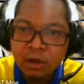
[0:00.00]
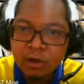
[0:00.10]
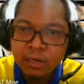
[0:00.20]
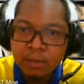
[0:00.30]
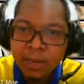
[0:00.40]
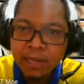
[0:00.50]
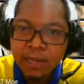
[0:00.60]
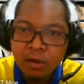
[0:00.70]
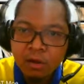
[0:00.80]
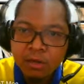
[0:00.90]

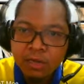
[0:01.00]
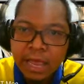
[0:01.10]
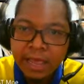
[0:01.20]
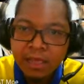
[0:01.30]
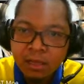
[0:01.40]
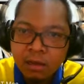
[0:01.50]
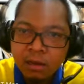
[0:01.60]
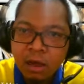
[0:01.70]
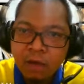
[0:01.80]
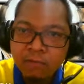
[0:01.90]
depending on the
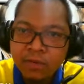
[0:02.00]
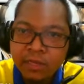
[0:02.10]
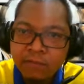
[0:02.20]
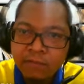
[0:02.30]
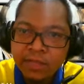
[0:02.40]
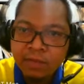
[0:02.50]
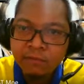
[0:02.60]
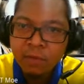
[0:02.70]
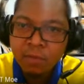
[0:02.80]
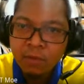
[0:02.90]
angle of the surface of
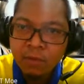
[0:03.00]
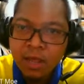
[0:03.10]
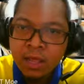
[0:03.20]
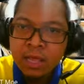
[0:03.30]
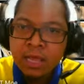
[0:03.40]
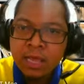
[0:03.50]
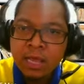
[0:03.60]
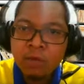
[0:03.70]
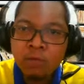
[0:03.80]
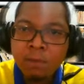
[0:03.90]
the mirror,
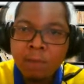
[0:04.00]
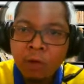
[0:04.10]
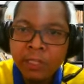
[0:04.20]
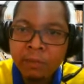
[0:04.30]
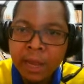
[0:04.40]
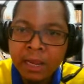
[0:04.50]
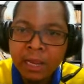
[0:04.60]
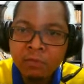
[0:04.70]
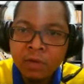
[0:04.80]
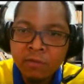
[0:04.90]
it will bounce back.
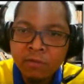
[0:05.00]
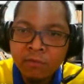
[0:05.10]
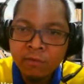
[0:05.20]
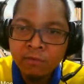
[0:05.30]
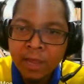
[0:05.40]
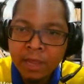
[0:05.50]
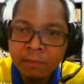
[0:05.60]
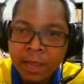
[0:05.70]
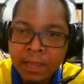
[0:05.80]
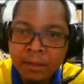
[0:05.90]
It will reflect back.